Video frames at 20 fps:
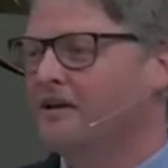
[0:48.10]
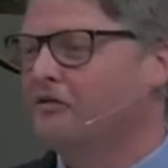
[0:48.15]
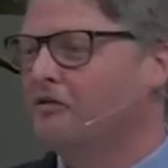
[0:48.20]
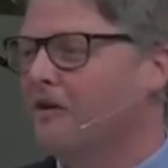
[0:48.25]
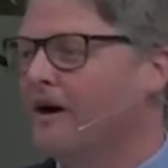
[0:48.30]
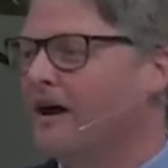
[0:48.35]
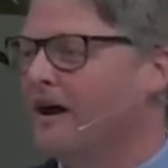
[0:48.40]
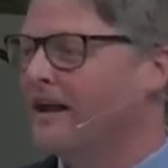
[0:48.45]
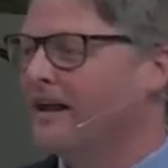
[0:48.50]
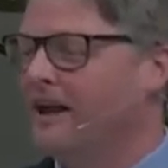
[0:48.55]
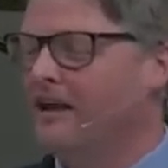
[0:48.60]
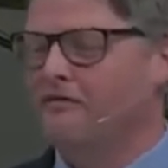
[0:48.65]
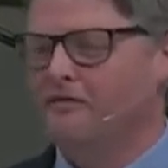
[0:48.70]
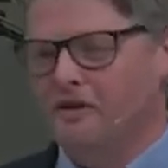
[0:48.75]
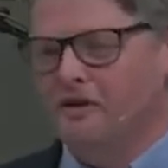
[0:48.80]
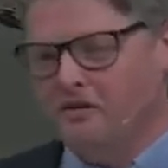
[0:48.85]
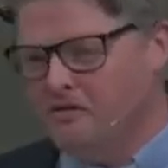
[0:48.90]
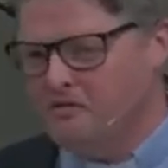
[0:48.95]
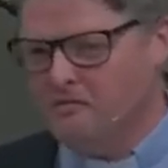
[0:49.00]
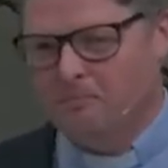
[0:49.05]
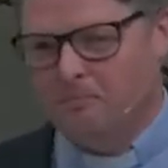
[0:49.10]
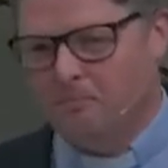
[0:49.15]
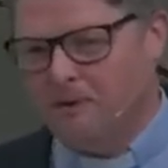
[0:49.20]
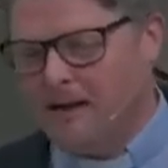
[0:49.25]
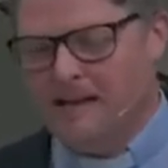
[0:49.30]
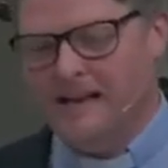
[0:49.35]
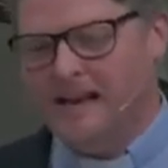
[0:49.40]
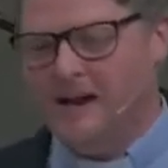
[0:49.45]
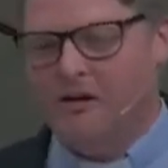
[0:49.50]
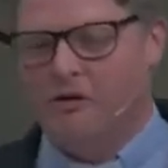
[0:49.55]
of way. If you'd
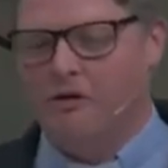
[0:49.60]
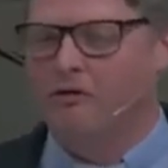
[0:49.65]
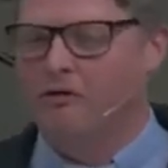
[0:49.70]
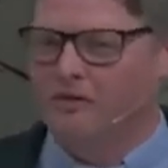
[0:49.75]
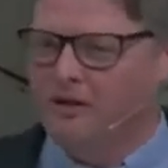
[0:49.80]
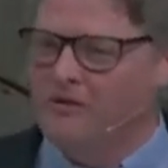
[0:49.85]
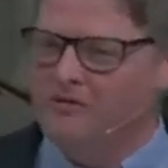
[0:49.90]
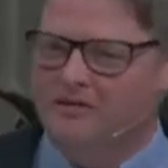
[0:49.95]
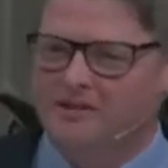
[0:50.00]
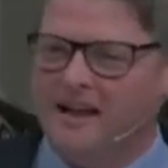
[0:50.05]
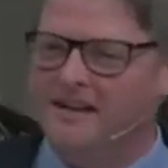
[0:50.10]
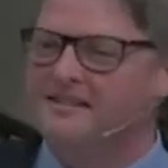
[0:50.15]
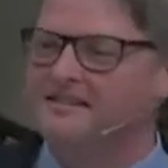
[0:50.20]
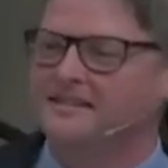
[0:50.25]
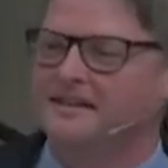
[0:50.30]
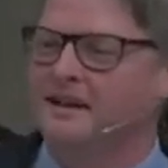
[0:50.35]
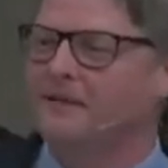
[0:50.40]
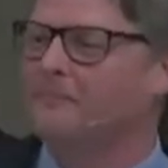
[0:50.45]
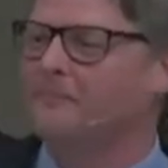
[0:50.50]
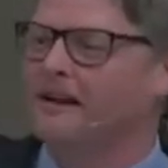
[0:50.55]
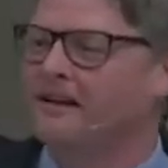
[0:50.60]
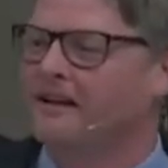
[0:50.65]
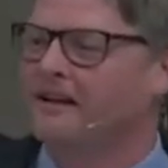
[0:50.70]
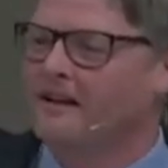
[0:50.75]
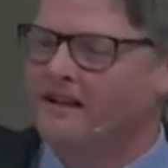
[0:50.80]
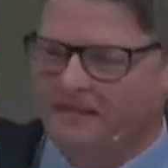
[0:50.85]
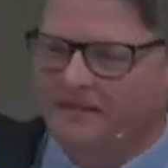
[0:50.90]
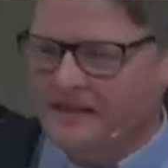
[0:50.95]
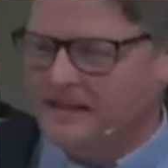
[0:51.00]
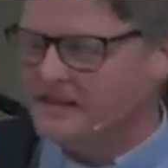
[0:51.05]
been here, or if you'd done something,
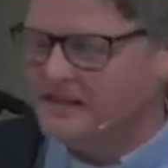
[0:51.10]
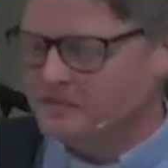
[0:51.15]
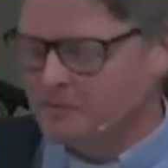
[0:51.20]
this